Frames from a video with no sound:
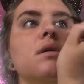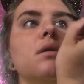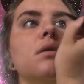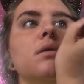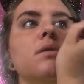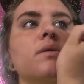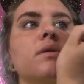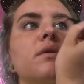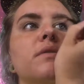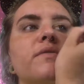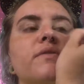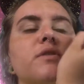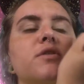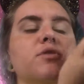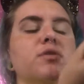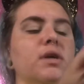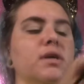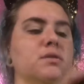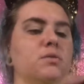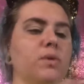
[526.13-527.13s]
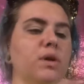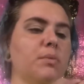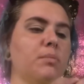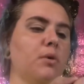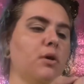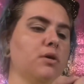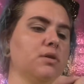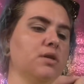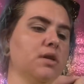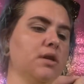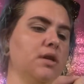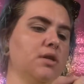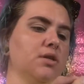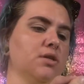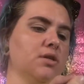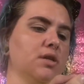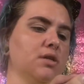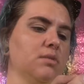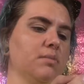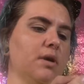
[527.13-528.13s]
Anyway, for 2 days a week bartending,
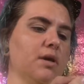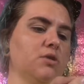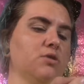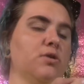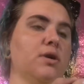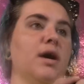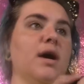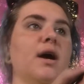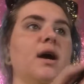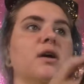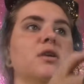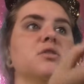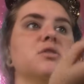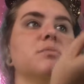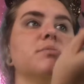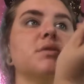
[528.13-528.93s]
just get some extra cash.